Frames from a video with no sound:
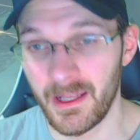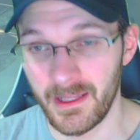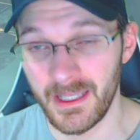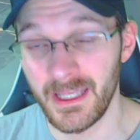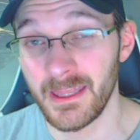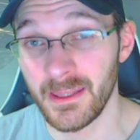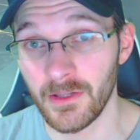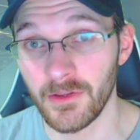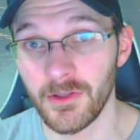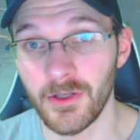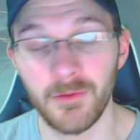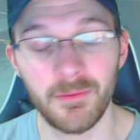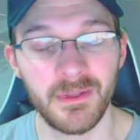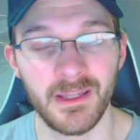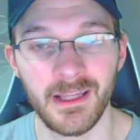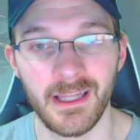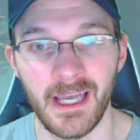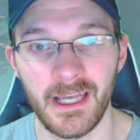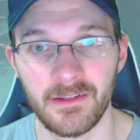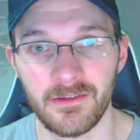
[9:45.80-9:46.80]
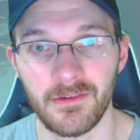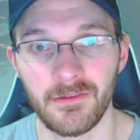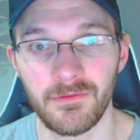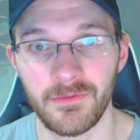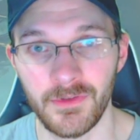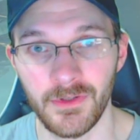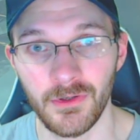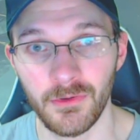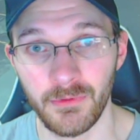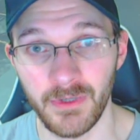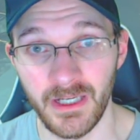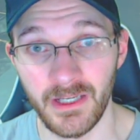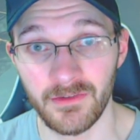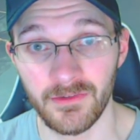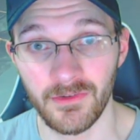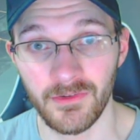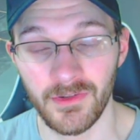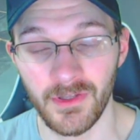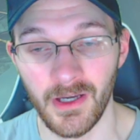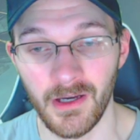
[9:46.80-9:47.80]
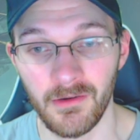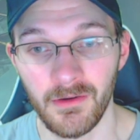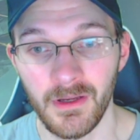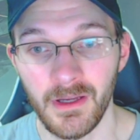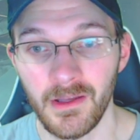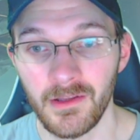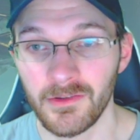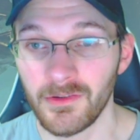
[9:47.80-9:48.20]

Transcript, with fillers: in the loop in the last few weeks or so.